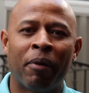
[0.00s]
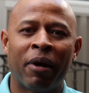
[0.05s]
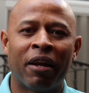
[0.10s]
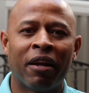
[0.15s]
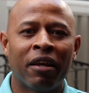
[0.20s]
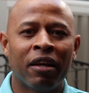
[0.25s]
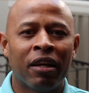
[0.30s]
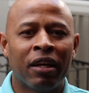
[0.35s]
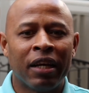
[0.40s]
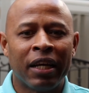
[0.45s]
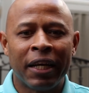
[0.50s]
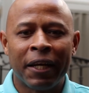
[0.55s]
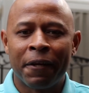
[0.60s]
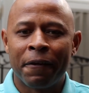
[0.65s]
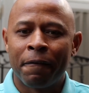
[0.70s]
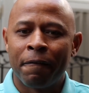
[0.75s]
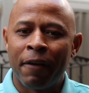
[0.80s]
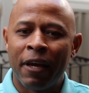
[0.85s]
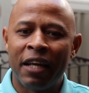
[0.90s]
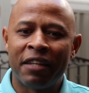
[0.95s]
But
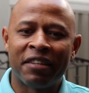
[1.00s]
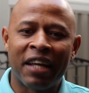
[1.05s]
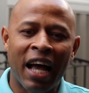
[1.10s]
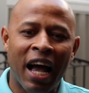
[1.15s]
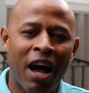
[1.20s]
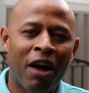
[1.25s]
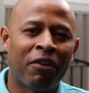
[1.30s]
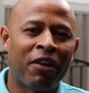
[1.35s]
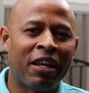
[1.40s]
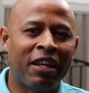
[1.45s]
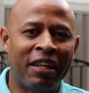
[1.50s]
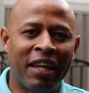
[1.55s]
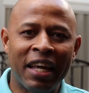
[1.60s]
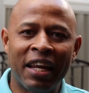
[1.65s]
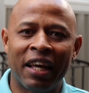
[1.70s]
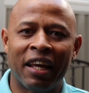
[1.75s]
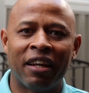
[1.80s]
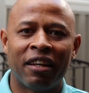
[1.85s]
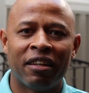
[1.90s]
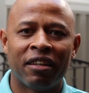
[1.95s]
it's how they
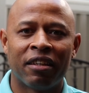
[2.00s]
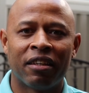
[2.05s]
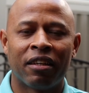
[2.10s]
did it.